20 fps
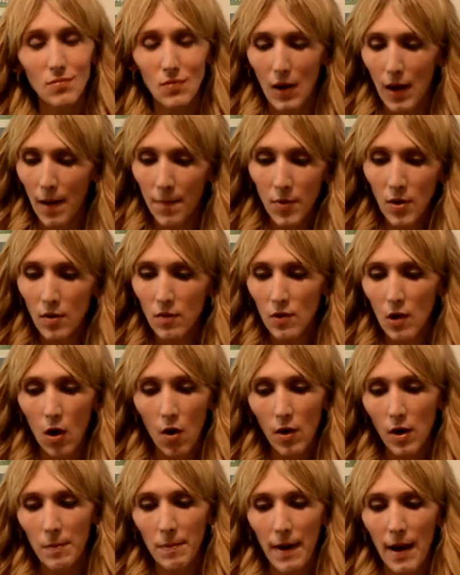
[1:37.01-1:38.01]
I'm going to
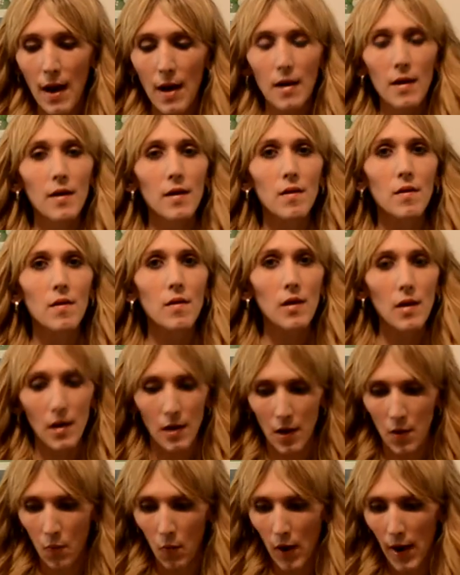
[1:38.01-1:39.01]
talk about it
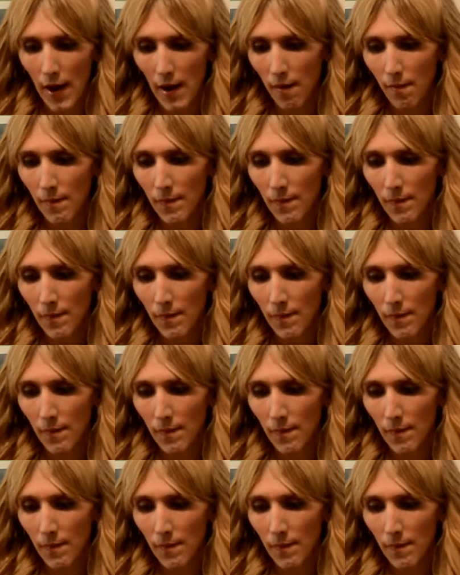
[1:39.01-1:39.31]
anyway.